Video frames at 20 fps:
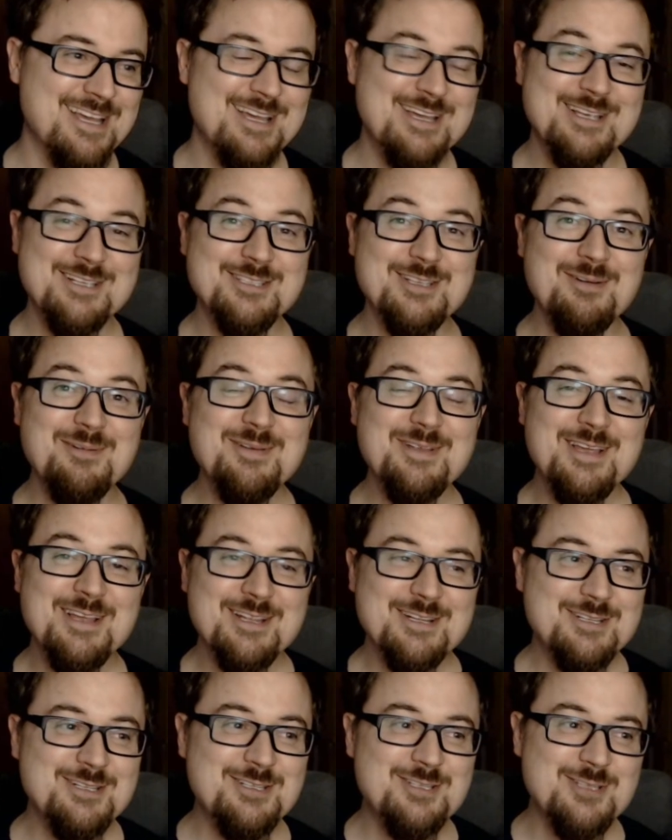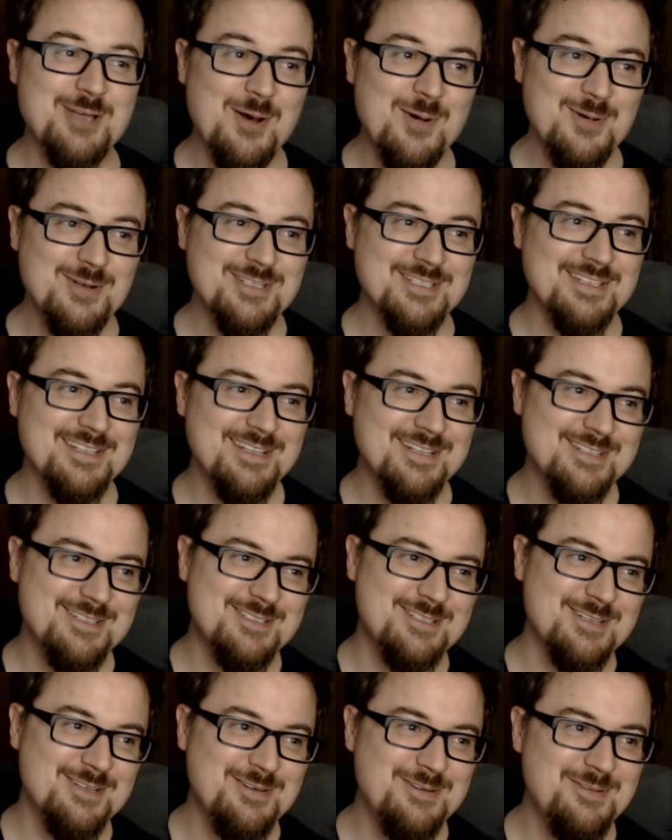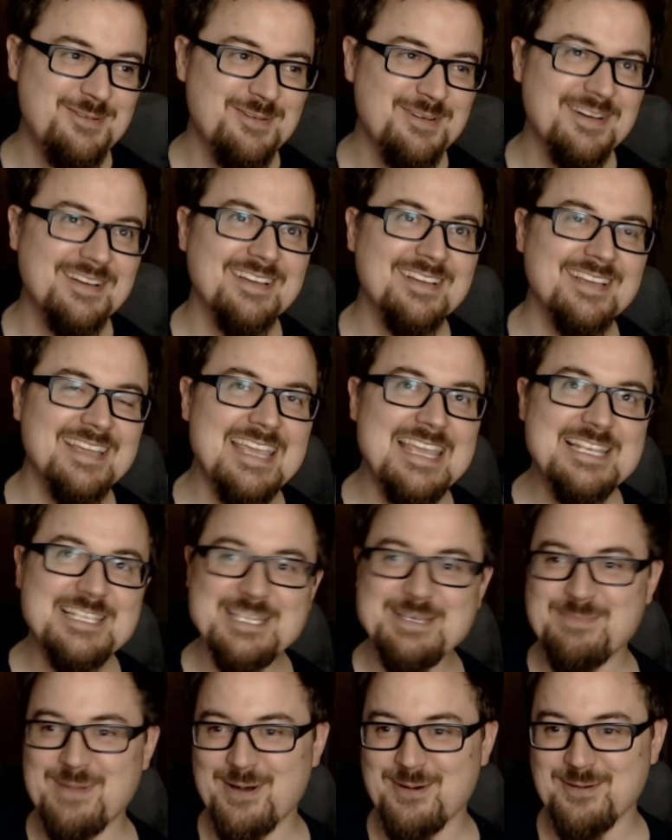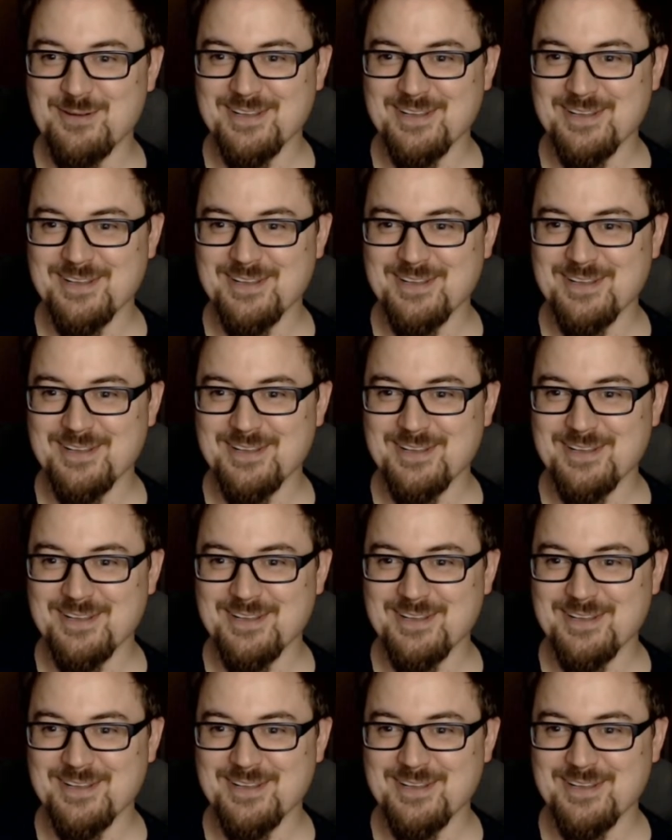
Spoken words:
So don't do easy mode.